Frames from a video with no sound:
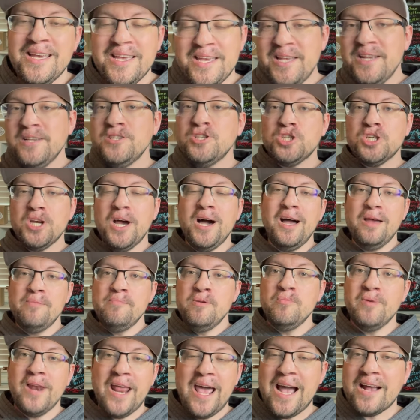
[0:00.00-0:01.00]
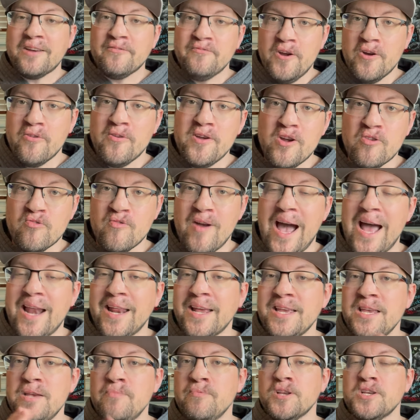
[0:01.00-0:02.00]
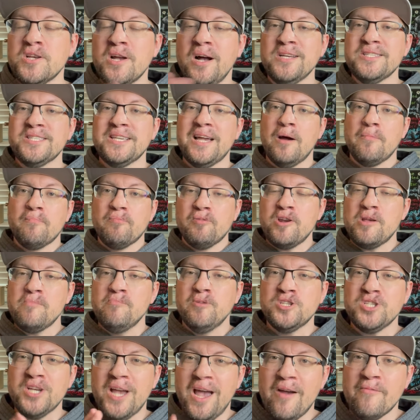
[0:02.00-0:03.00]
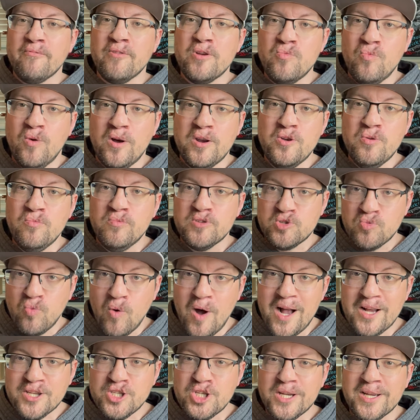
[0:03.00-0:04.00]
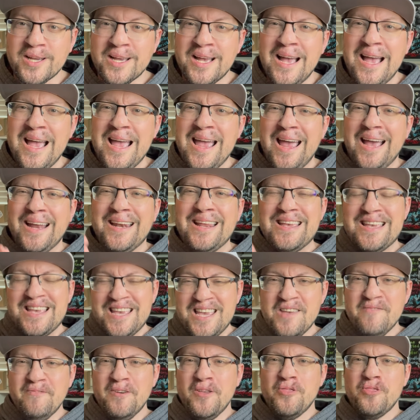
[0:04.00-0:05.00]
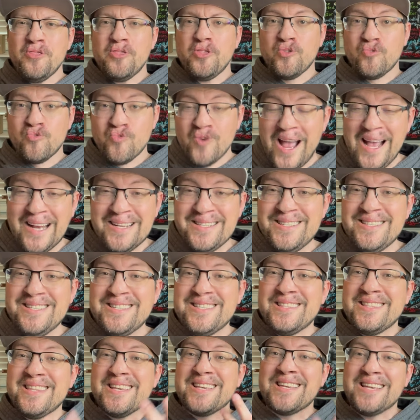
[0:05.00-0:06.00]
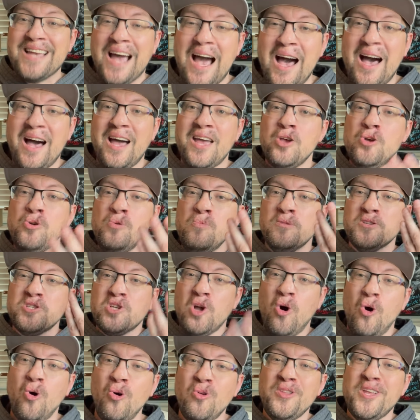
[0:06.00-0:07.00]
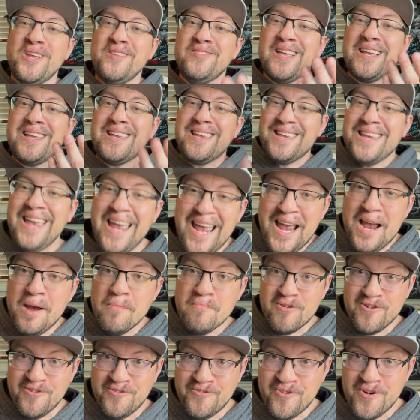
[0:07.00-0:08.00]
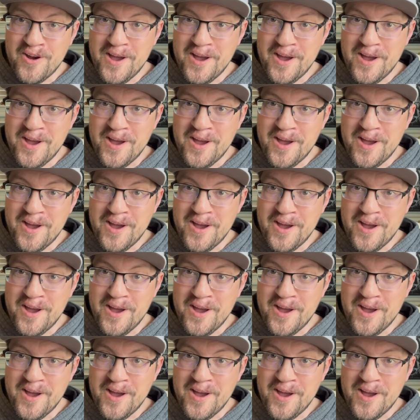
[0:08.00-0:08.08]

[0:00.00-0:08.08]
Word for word: Each time, he would act very erratic. He would cuss out pretty much everyone who was watching, and he even threatened the guy who was holding the camera for